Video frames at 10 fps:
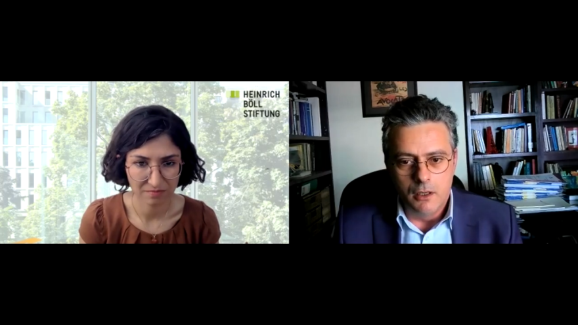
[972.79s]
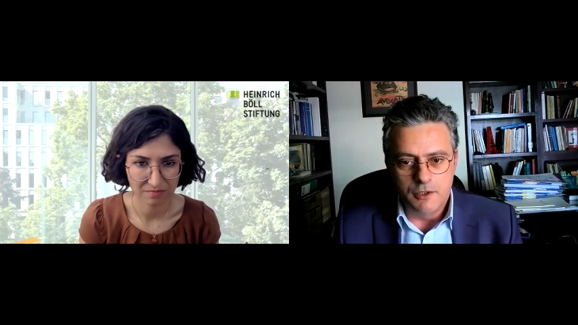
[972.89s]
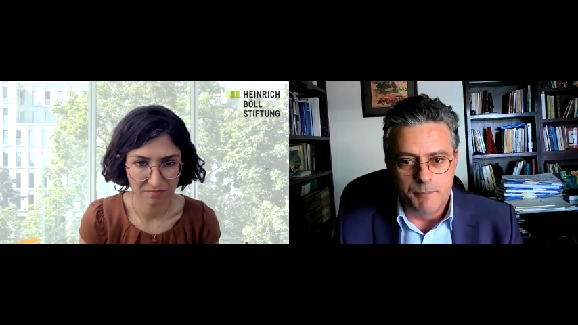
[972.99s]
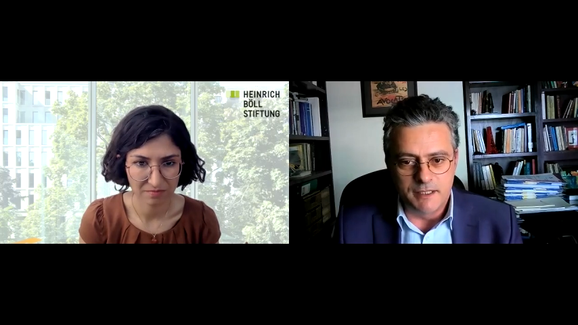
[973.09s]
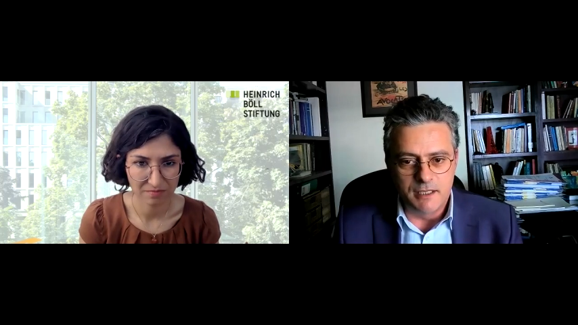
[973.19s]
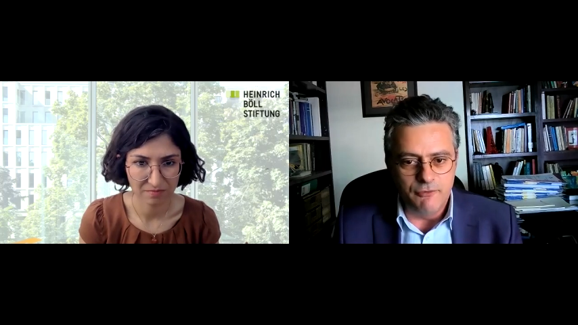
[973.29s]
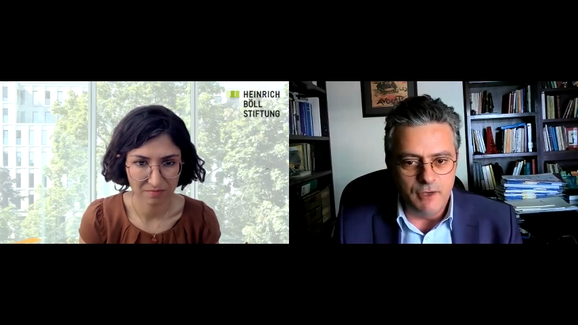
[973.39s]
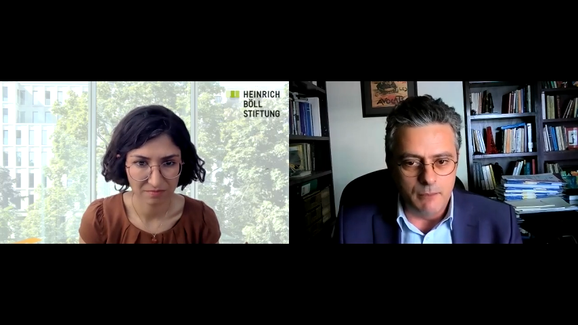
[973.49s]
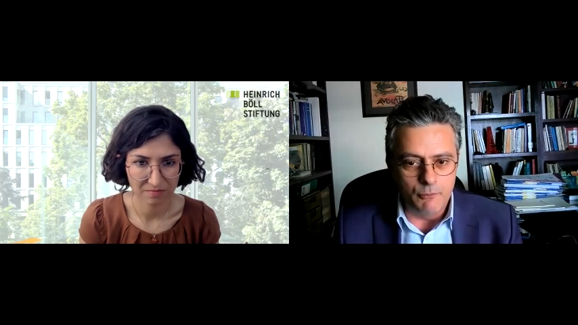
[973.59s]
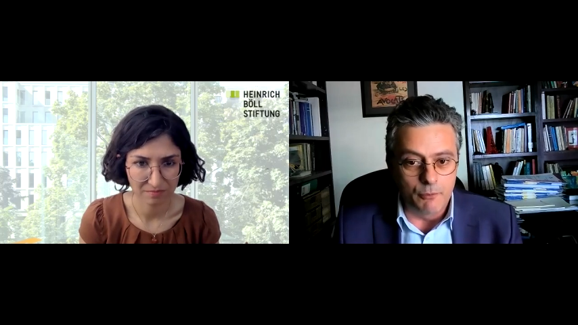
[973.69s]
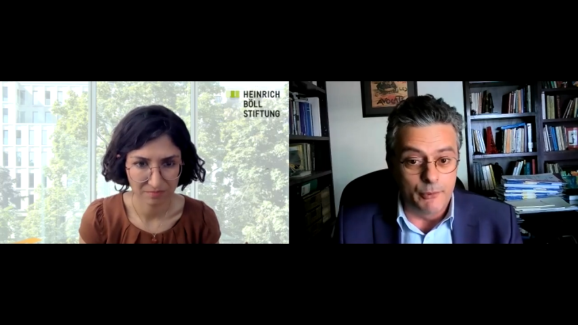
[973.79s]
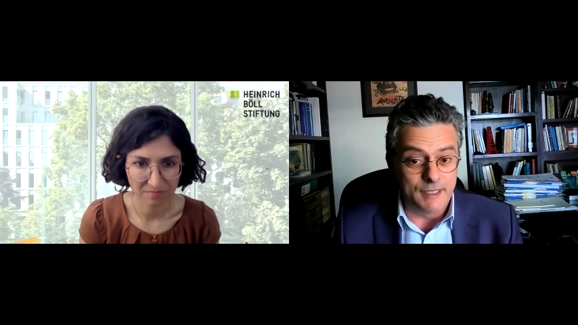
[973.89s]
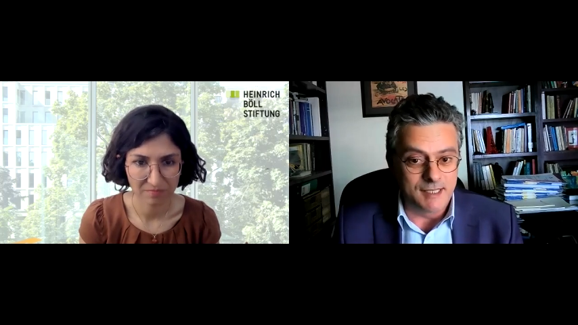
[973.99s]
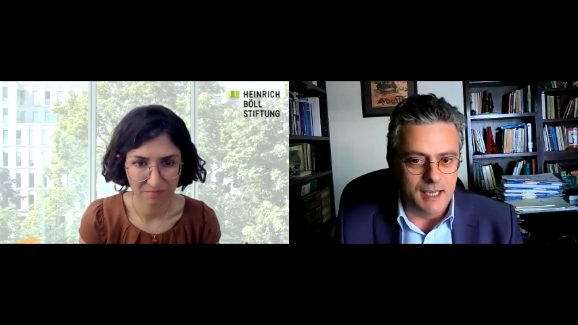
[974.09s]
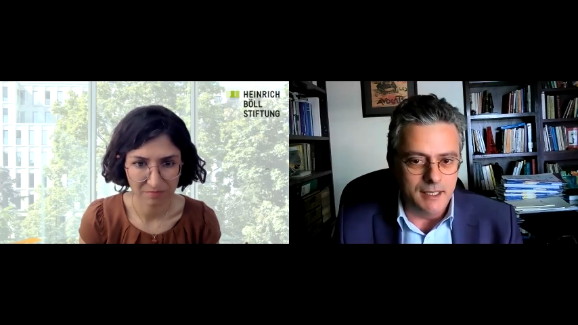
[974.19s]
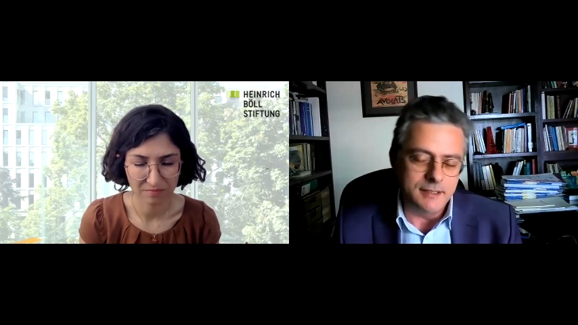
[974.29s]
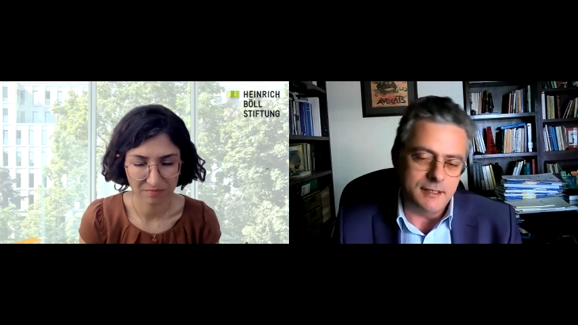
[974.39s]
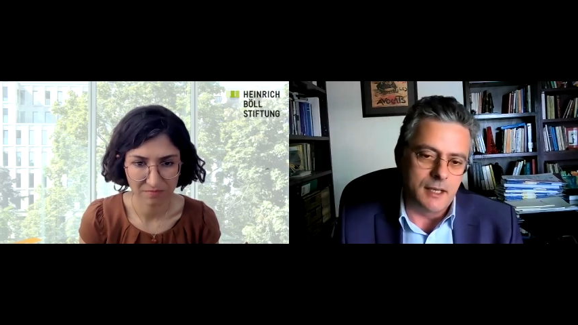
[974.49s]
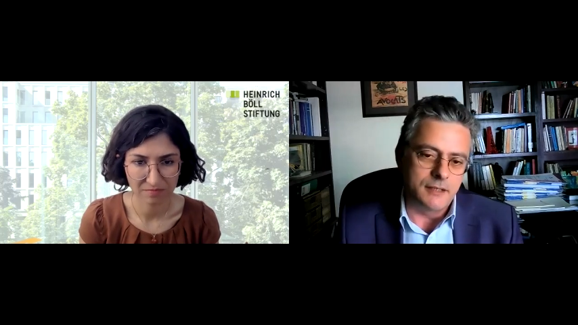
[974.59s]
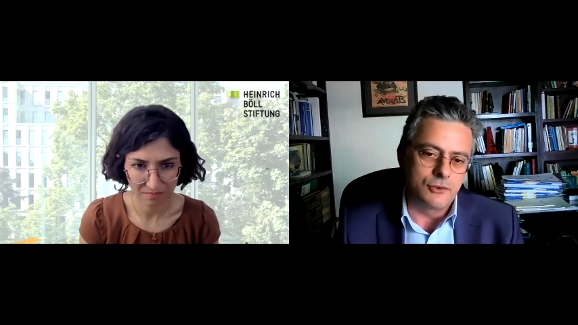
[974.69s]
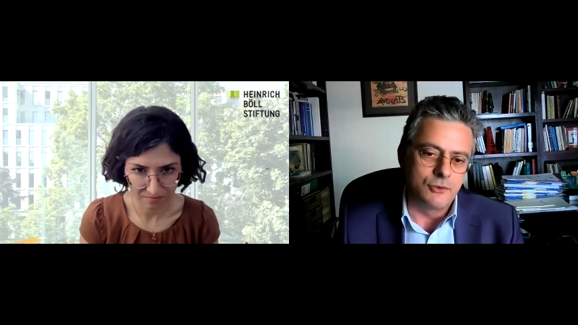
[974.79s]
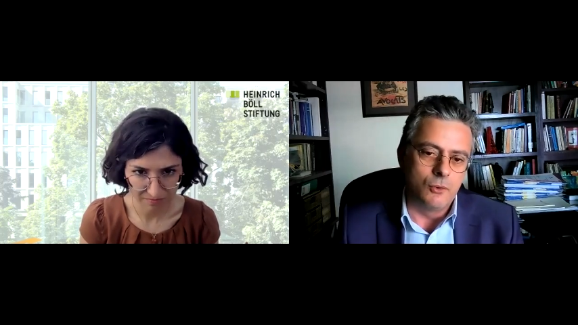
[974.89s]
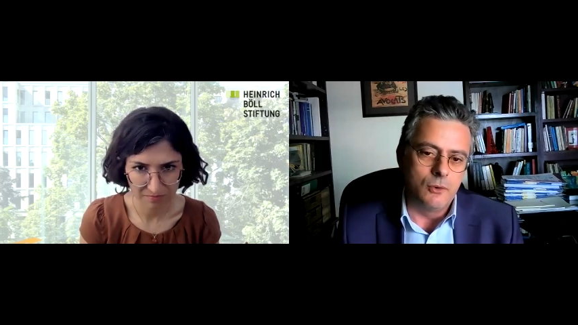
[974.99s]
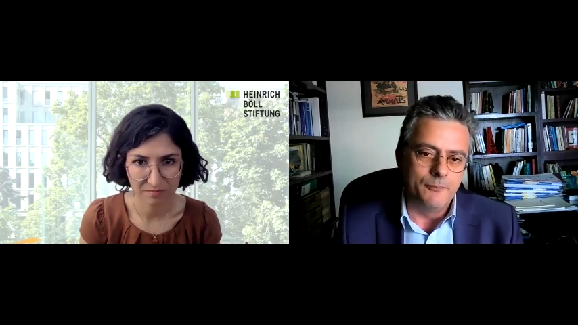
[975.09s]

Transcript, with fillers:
Speaker 1: specific and more precise as to